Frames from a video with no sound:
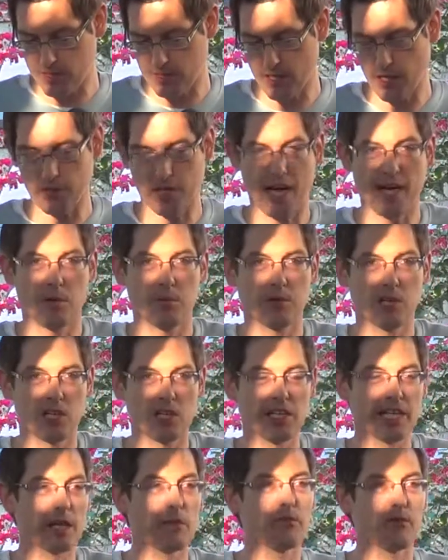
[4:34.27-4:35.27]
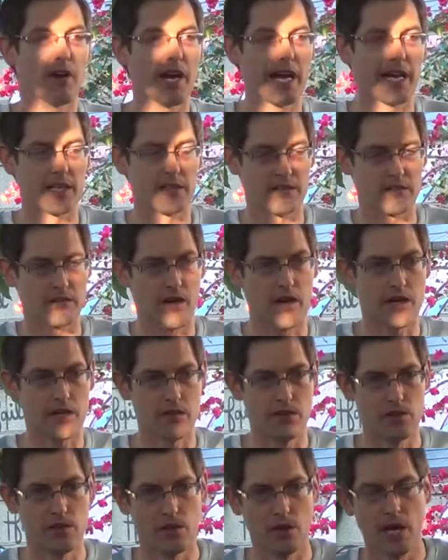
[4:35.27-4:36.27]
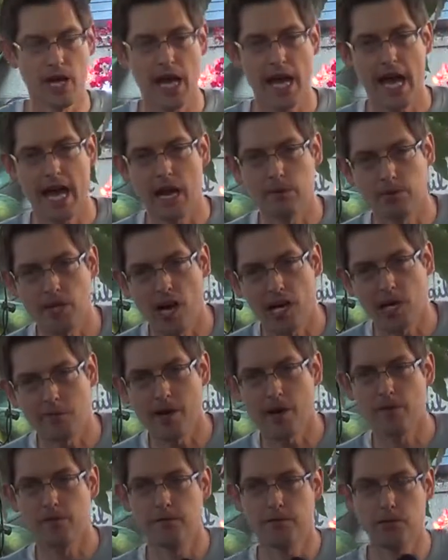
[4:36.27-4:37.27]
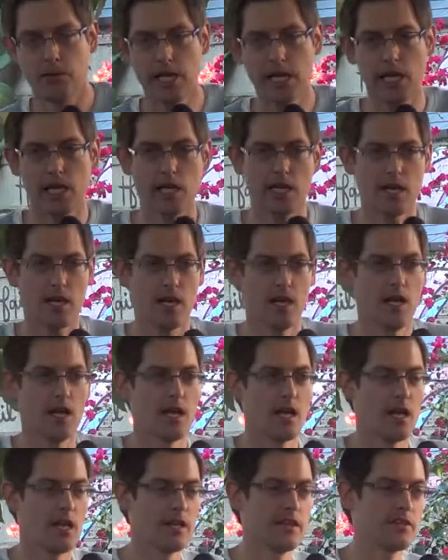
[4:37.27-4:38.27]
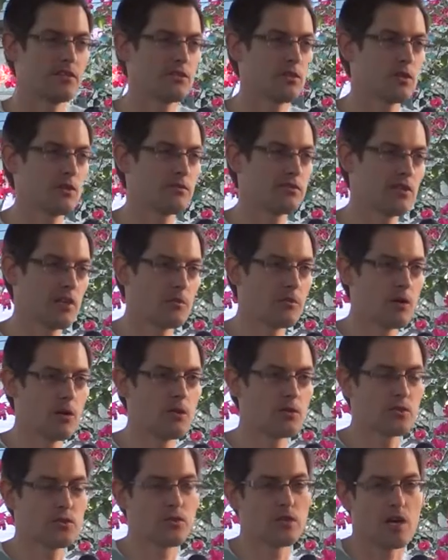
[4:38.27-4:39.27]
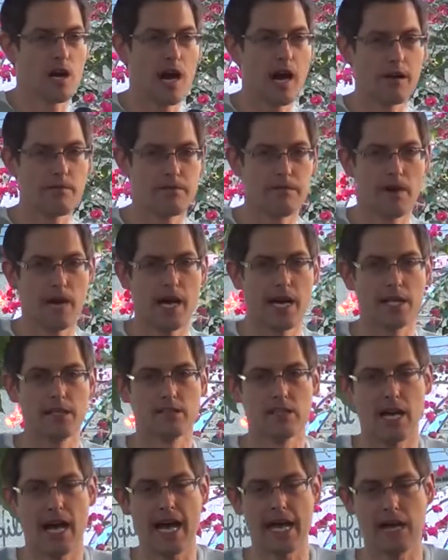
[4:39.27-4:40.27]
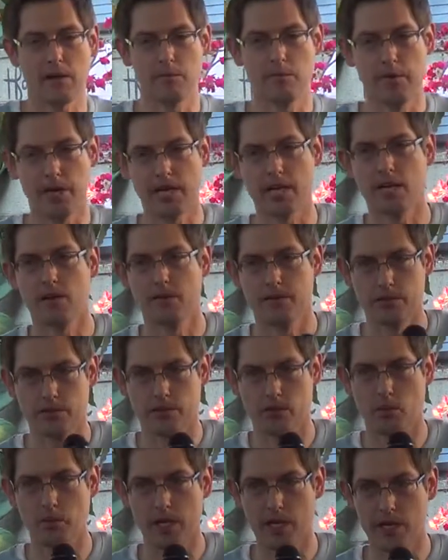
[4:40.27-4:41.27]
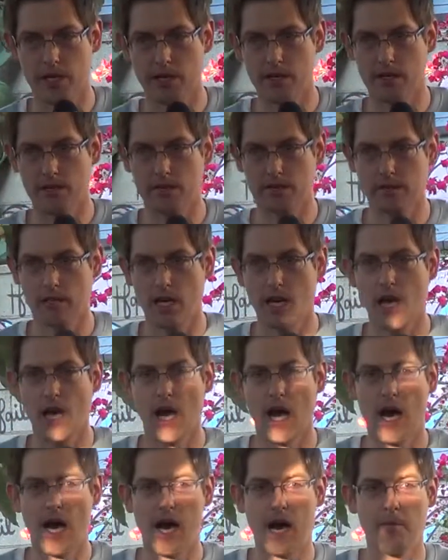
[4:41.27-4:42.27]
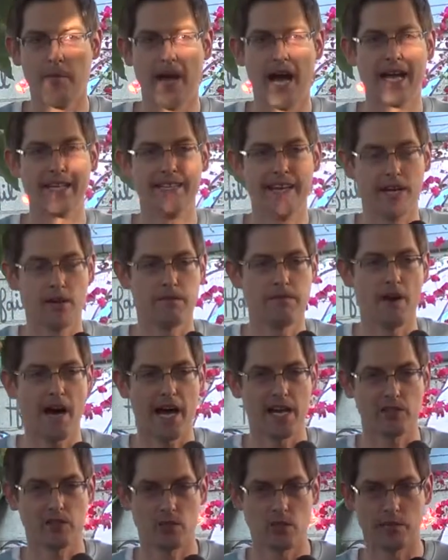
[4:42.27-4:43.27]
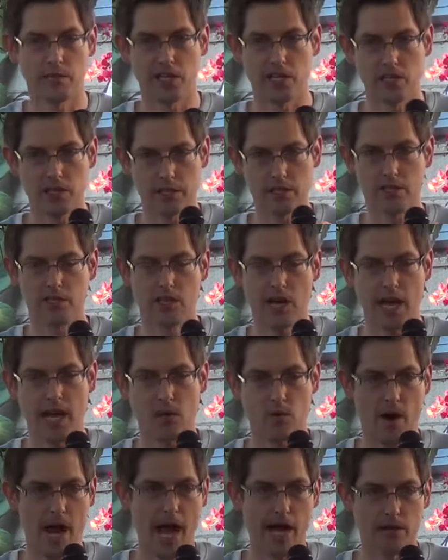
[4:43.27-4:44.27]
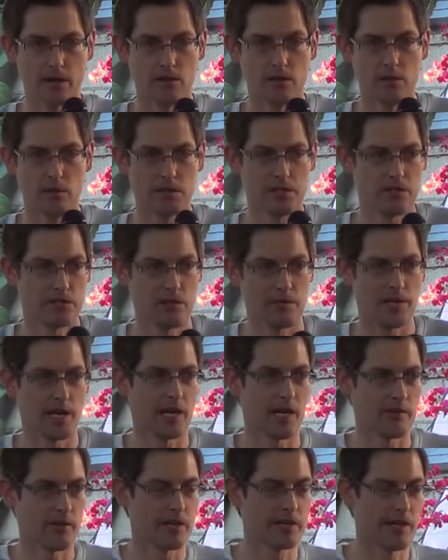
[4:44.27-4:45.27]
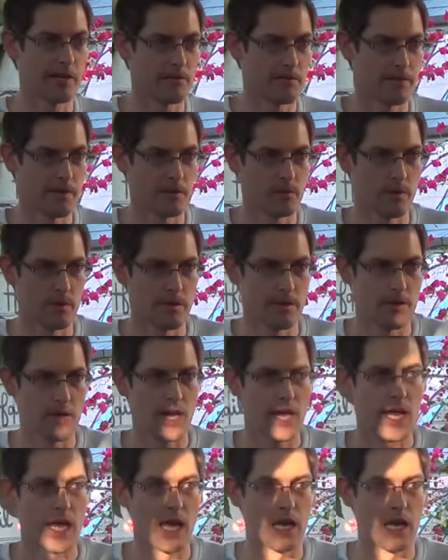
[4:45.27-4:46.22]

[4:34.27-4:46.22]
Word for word: It's another kind of clean break and starting new. And I'm talking about fleeing this sort of subcultural confines that I had been in for so many years, um, identified as sort of a cliche radical, which is something I never identified with.